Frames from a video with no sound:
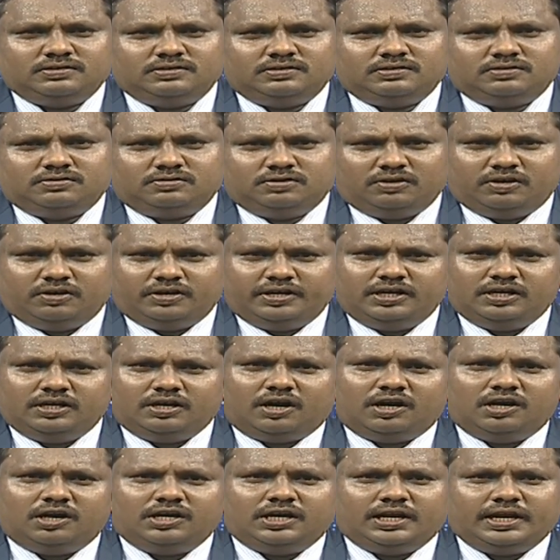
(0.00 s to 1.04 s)
So, in
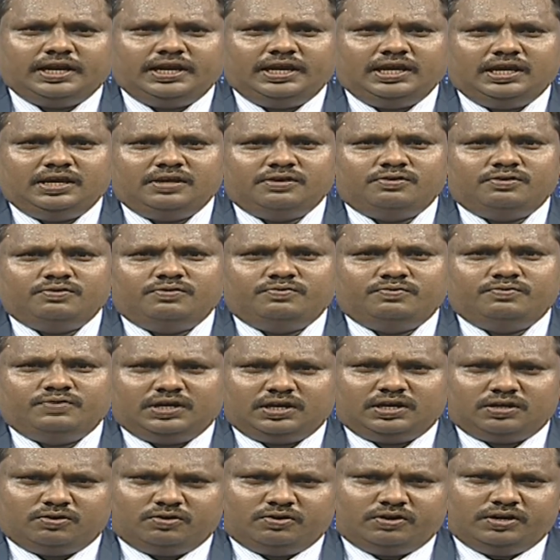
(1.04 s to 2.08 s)
non-dry we
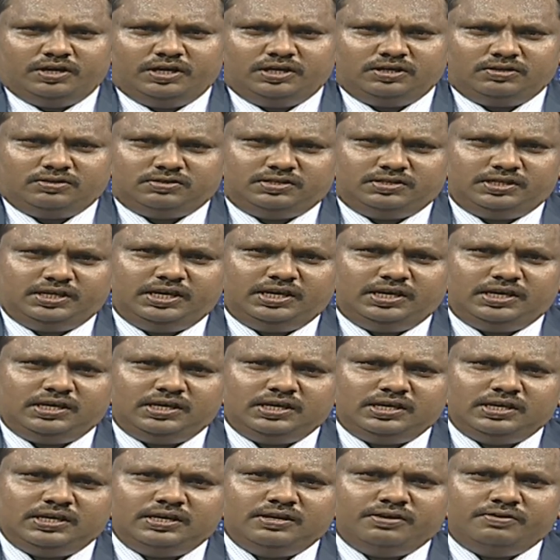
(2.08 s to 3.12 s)
are going to see,
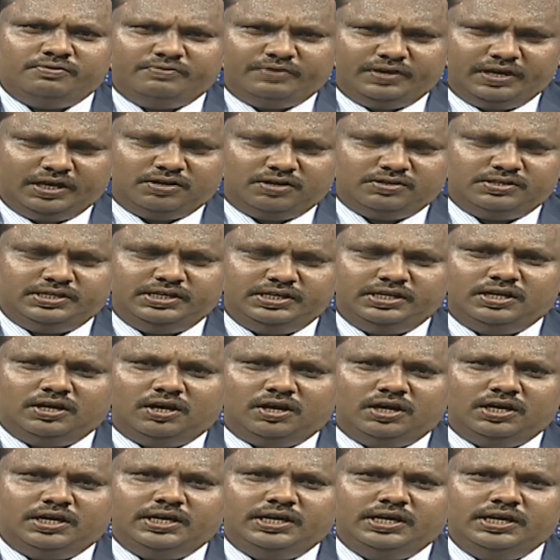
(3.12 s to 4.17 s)
we have seen
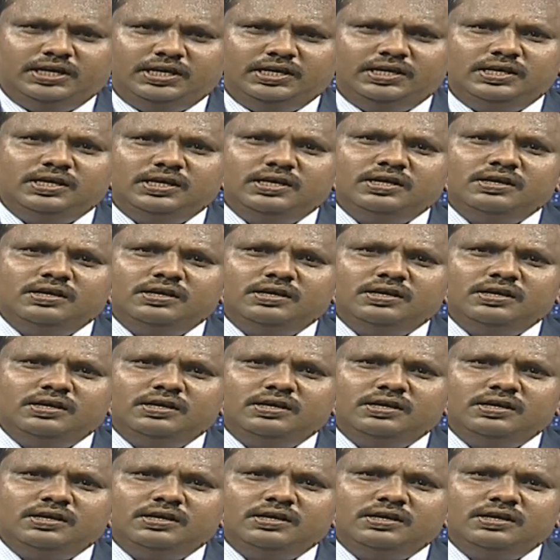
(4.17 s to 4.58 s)
already